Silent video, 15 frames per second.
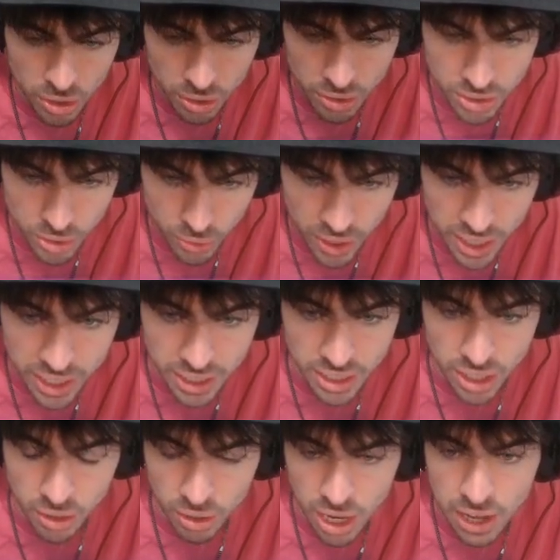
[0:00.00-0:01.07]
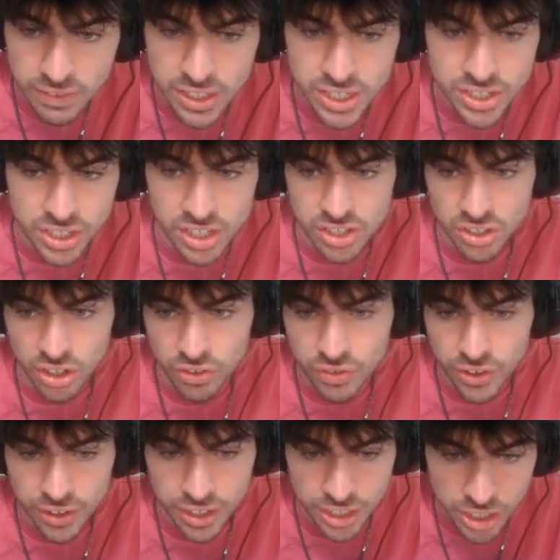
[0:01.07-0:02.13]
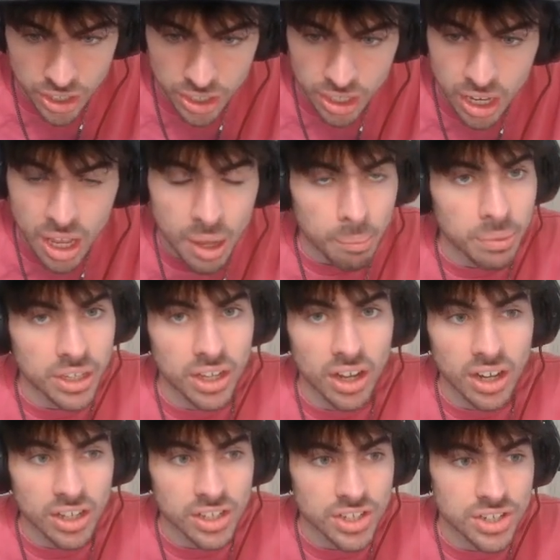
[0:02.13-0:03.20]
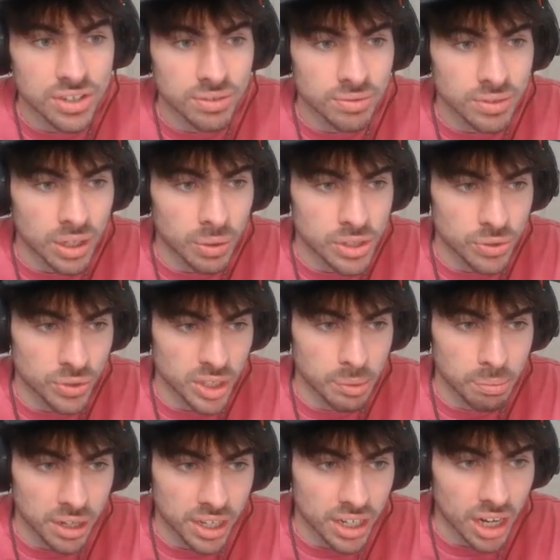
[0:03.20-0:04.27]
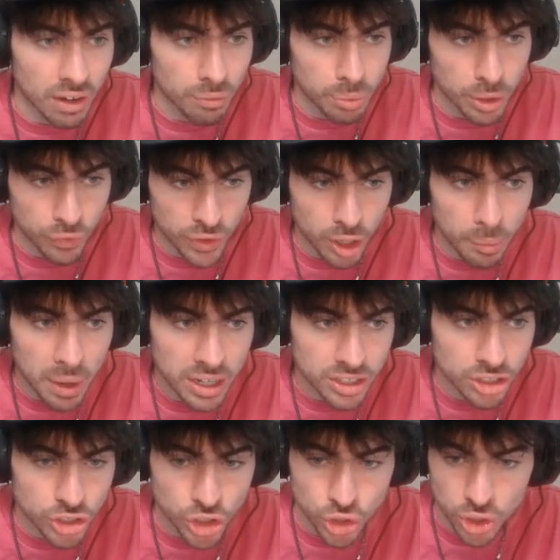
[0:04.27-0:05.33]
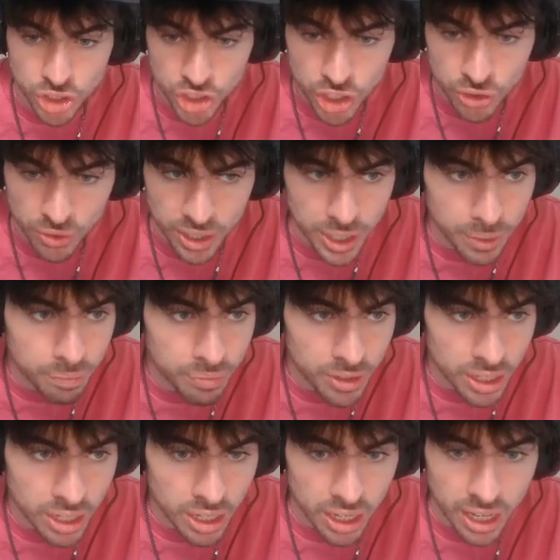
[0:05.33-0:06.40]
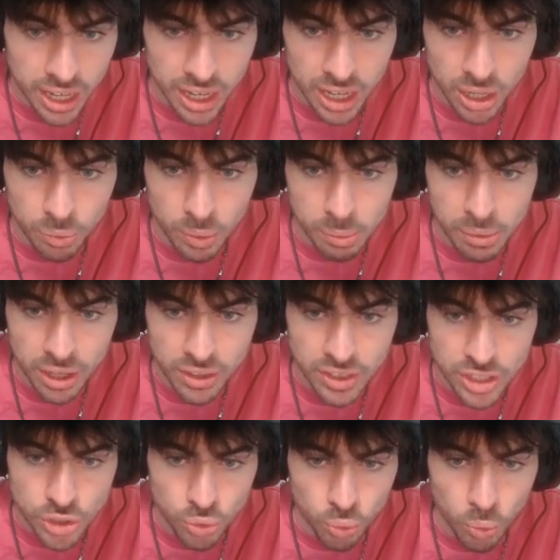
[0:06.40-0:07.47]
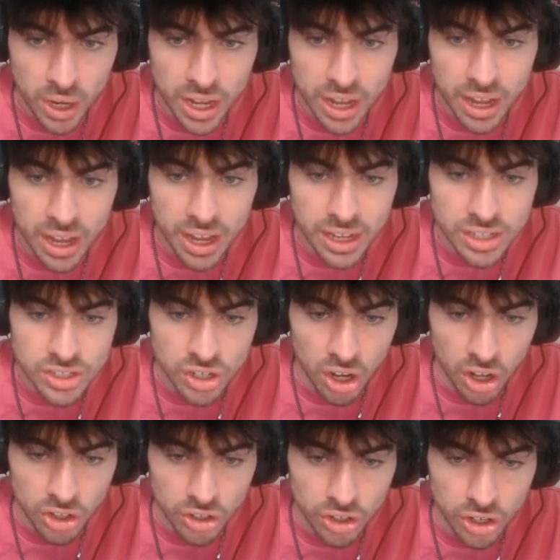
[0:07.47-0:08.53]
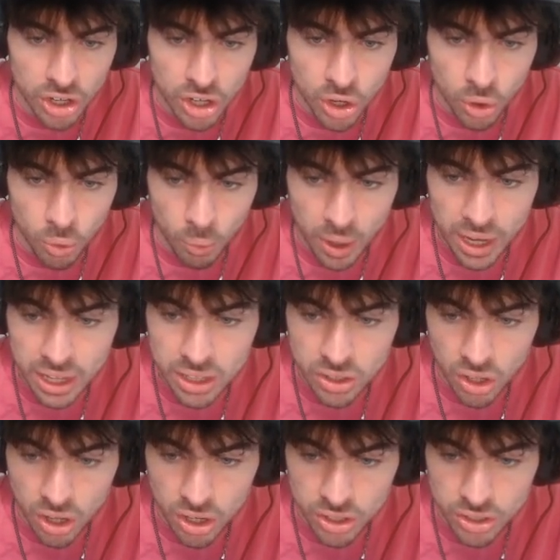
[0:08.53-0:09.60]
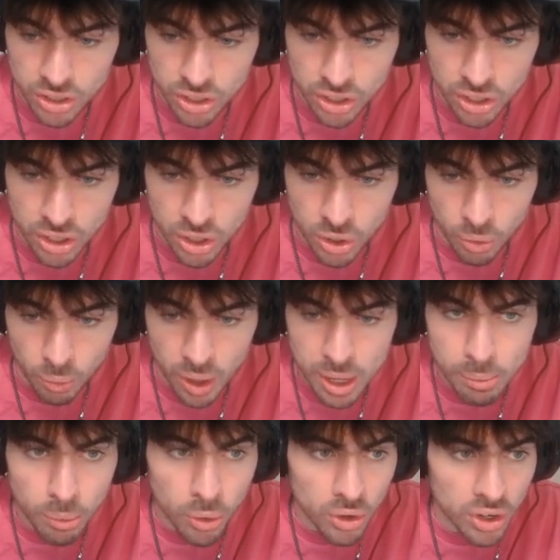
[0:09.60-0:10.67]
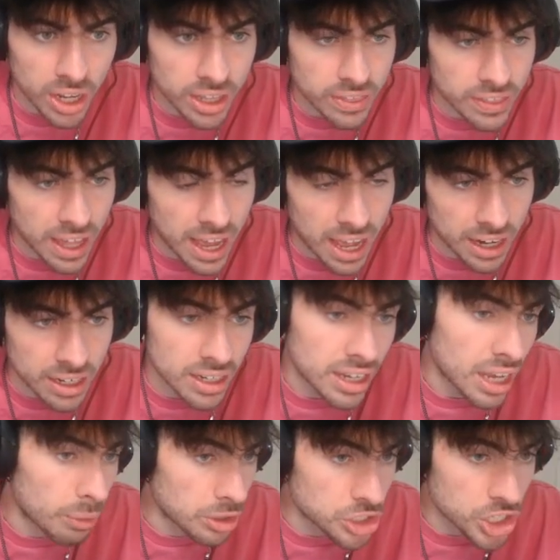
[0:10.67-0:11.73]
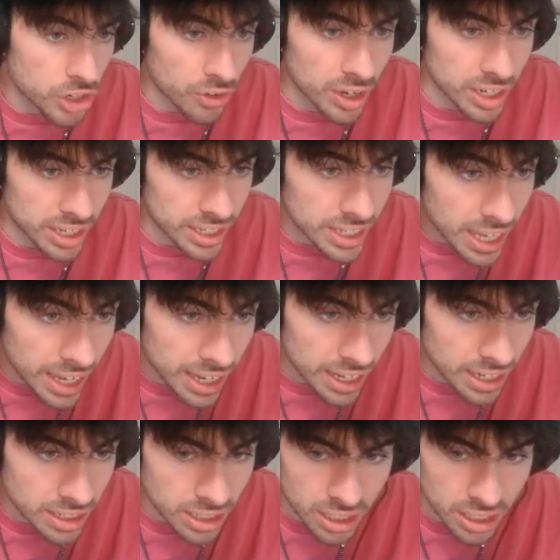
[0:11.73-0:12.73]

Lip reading: terrain. Now, obviously, it doesn't look very good because it wasn't really big enough. But if we go back to generate, and we make this way taller, way longer, way more like that, and we generate again,